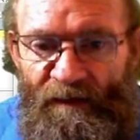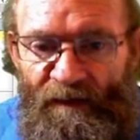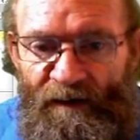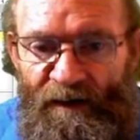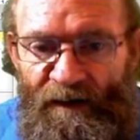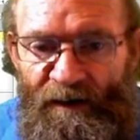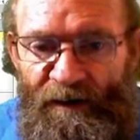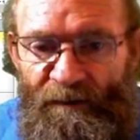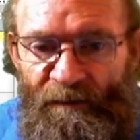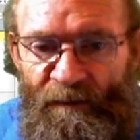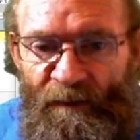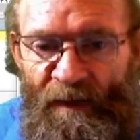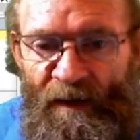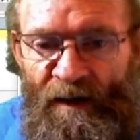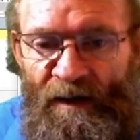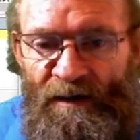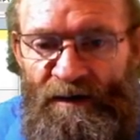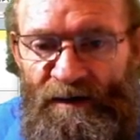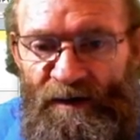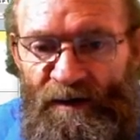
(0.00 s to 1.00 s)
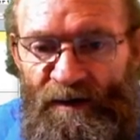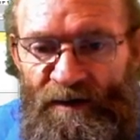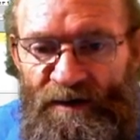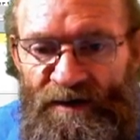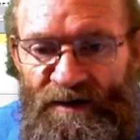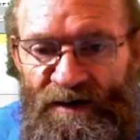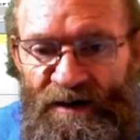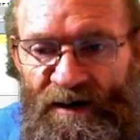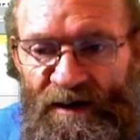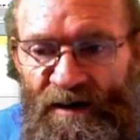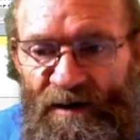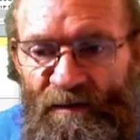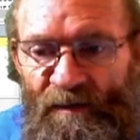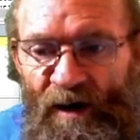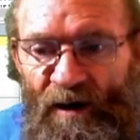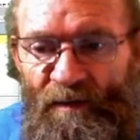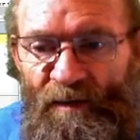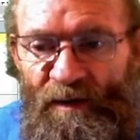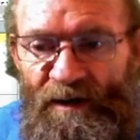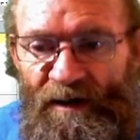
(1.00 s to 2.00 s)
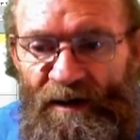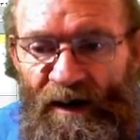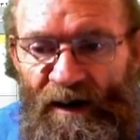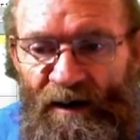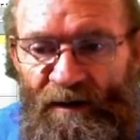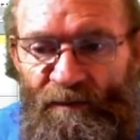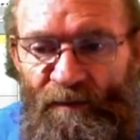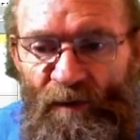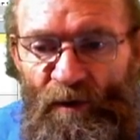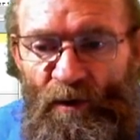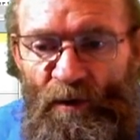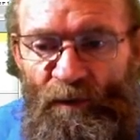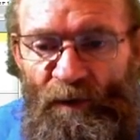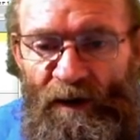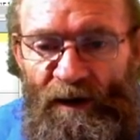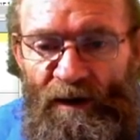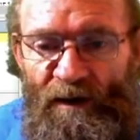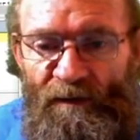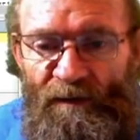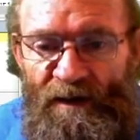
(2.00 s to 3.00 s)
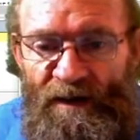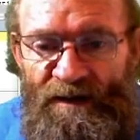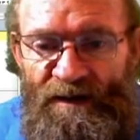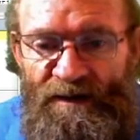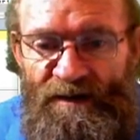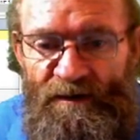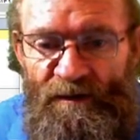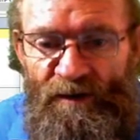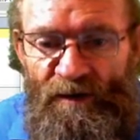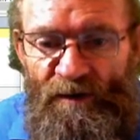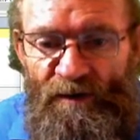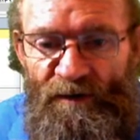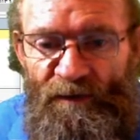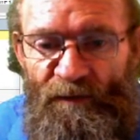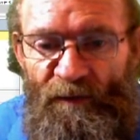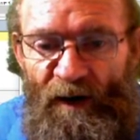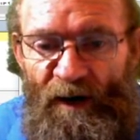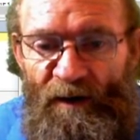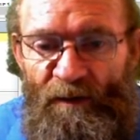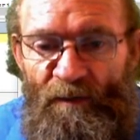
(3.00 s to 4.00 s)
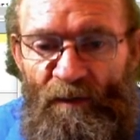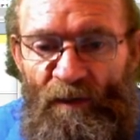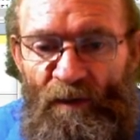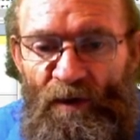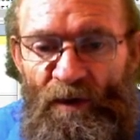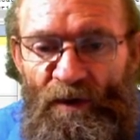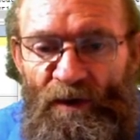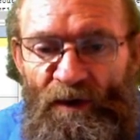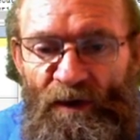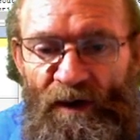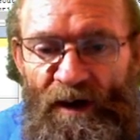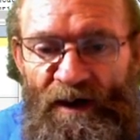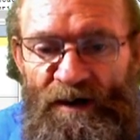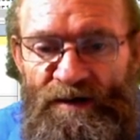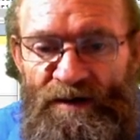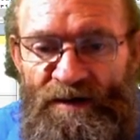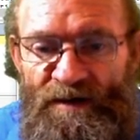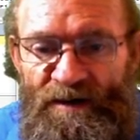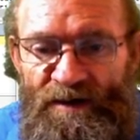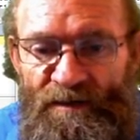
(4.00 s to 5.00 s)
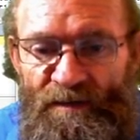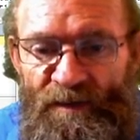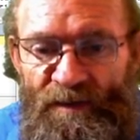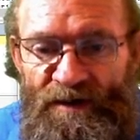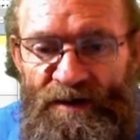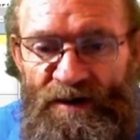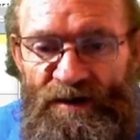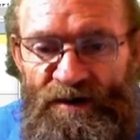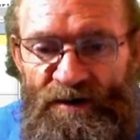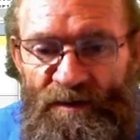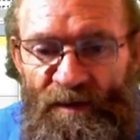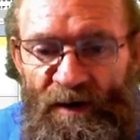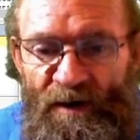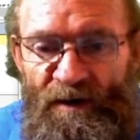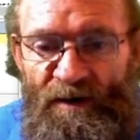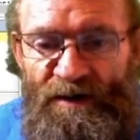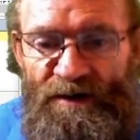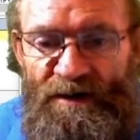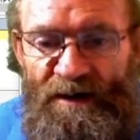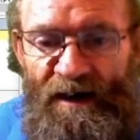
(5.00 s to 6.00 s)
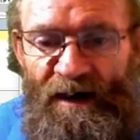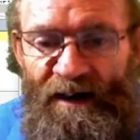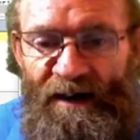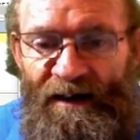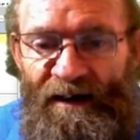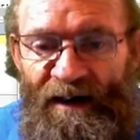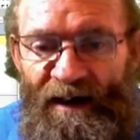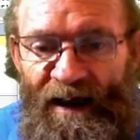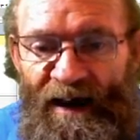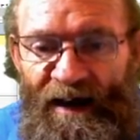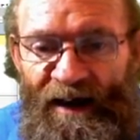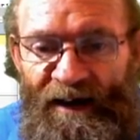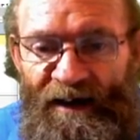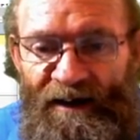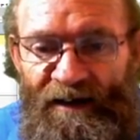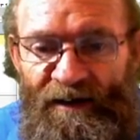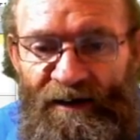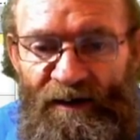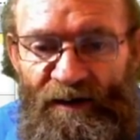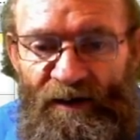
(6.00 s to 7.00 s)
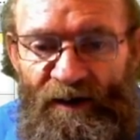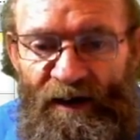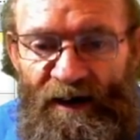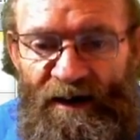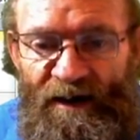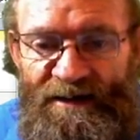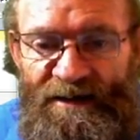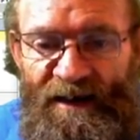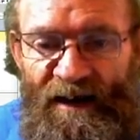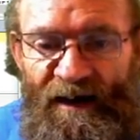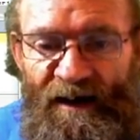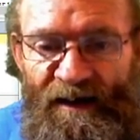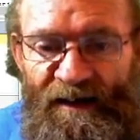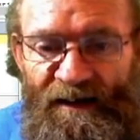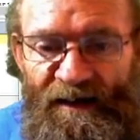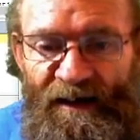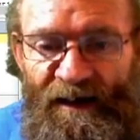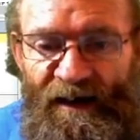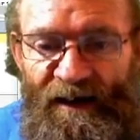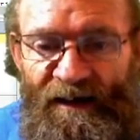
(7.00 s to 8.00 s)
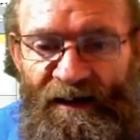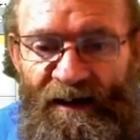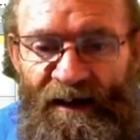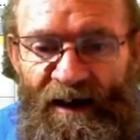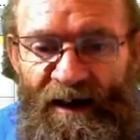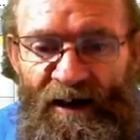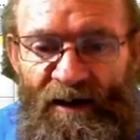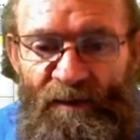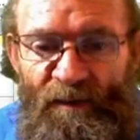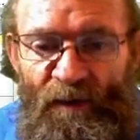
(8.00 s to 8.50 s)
Okay, so you'll see the moment I move any of these, you'll find more connections and positions, because a line got a start and an end